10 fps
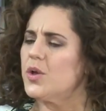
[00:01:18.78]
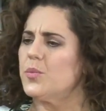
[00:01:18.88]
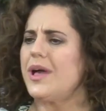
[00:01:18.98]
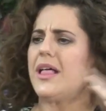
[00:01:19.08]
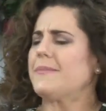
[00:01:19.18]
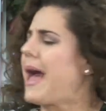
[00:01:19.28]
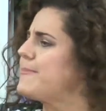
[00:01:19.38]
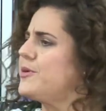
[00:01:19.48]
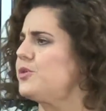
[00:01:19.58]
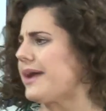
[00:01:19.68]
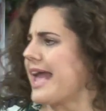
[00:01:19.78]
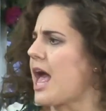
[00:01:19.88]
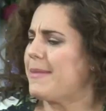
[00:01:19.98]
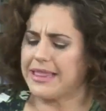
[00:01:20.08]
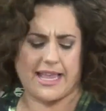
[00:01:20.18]
well, I'm happy with who I
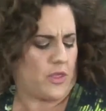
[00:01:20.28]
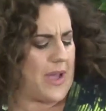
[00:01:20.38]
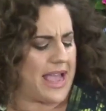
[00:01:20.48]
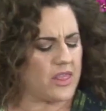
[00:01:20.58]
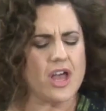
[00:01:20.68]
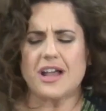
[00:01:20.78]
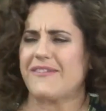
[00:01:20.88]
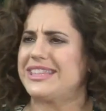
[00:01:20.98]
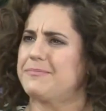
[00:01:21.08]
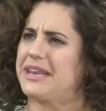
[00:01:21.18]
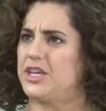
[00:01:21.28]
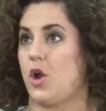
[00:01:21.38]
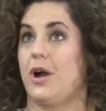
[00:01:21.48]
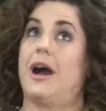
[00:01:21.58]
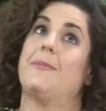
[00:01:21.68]
am, I like the way I look, everything, but, you
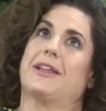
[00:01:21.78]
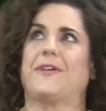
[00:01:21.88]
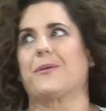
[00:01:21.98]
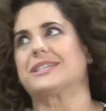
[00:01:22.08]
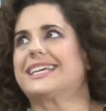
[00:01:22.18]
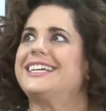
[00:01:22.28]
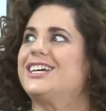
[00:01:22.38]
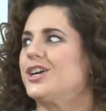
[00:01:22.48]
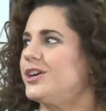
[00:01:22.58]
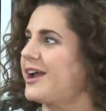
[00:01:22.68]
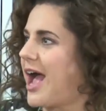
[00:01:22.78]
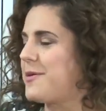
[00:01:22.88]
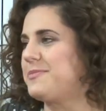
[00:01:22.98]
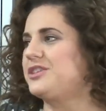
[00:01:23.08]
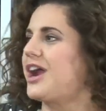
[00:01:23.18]
know, oh, but if I were skinnier, I
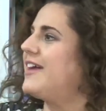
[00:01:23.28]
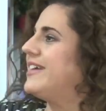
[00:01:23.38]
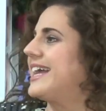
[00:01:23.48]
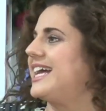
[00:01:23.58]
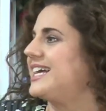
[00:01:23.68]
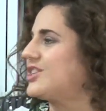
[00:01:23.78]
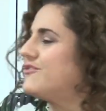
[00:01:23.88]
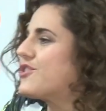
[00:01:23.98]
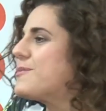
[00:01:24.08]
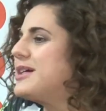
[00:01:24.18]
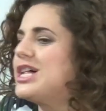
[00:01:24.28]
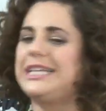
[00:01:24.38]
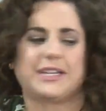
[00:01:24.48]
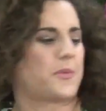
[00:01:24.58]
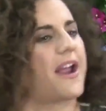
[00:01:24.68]
would be driving a
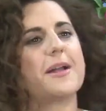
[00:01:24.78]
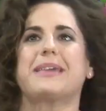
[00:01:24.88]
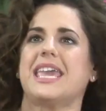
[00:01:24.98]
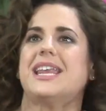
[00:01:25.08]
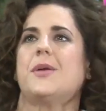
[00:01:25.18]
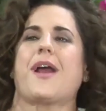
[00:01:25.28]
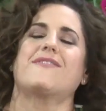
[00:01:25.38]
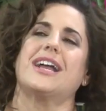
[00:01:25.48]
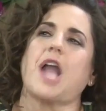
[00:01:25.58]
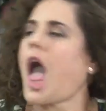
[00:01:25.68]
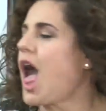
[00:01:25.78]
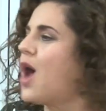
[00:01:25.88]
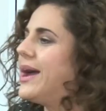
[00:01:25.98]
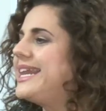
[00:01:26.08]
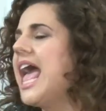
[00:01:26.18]
convertible and wearing a bikini wherever I
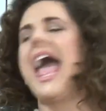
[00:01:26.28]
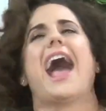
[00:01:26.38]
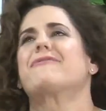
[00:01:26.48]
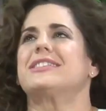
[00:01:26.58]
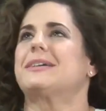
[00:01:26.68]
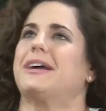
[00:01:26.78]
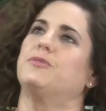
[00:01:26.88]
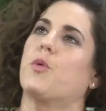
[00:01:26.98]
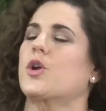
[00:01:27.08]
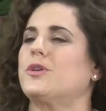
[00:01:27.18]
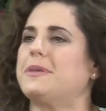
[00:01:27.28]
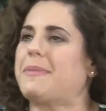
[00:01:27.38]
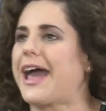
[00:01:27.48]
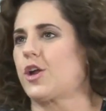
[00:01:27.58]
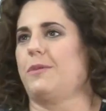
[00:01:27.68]
go, and everything, my work would be
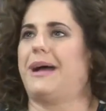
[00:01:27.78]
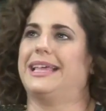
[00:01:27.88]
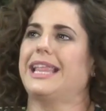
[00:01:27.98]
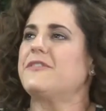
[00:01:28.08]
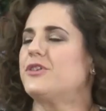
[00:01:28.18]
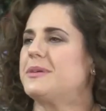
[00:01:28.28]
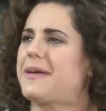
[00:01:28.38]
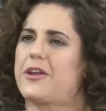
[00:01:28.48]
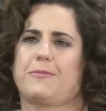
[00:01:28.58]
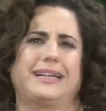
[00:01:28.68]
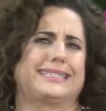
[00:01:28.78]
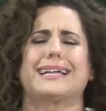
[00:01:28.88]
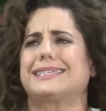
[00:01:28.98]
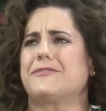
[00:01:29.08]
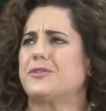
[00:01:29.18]
better, and my life would be better, and my
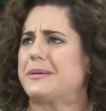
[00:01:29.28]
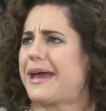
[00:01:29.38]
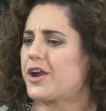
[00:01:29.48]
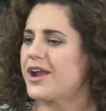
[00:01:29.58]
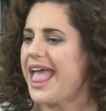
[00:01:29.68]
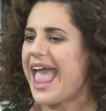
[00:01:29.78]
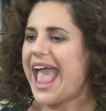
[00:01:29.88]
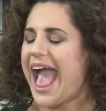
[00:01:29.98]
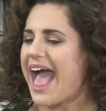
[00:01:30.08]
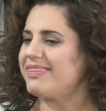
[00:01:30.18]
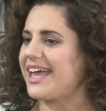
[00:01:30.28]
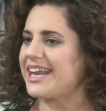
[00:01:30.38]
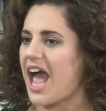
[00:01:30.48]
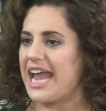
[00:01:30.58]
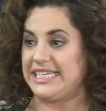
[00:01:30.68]
sex life would be better, and then
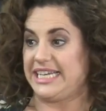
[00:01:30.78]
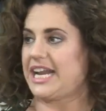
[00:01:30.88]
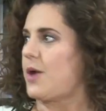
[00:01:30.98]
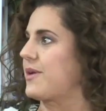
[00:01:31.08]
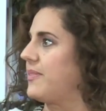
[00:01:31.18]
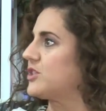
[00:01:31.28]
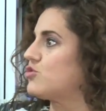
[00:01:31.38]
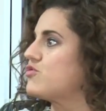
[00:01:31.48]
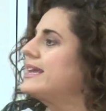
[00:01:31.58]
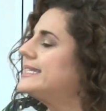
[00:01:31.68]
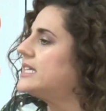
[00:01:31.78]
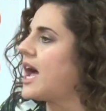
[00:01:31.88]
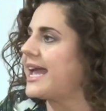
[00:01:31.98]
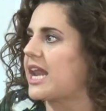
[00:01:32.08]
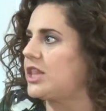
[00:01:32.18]
I did it, I went on this crazy diet, I